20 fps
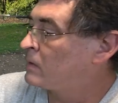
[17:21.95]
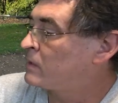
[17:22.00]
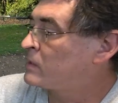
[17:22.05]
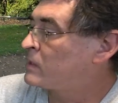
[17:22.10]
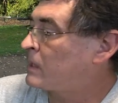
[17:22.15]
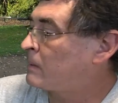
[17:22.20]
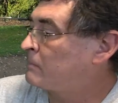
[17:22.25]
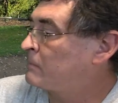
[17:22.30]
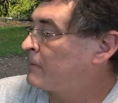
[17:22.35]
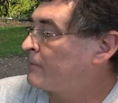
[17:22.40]

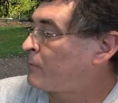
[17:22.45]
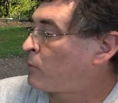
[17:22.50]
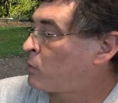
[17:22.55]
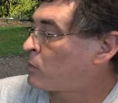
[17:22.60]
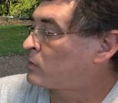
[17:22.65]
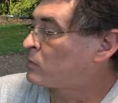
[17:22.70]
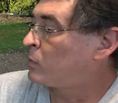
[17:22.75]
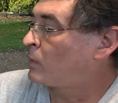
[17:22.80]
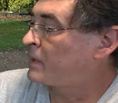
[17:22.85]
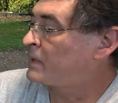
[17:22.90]

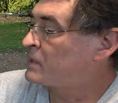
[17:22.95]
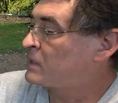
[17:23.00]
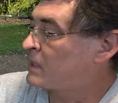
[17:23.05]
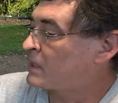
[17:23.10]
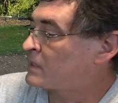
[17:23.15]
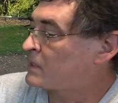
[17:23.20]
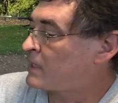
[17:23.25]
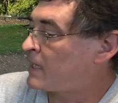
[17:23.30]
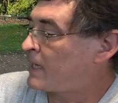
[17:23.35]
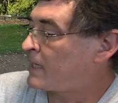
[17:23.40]

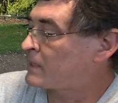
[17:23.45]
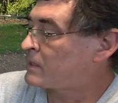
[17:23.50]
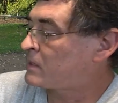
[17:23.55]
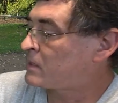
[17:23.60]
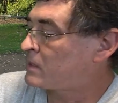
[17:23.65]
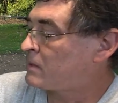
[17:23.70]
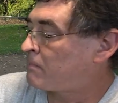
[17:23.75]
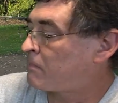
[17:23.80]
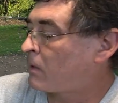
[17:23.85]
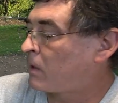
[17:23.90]
7426X
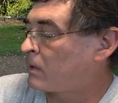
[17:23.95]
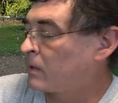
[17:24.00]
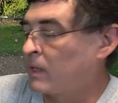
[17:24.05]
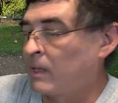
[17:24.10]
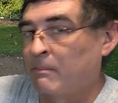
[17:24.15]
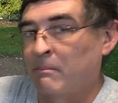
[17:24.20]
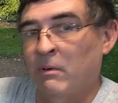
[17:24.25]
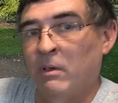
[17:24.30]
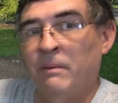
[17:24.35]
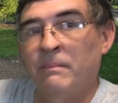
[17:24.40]
is the part
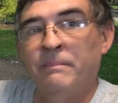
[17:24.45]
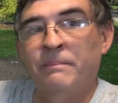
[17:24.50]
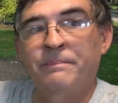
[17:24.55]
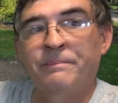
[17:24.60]
number.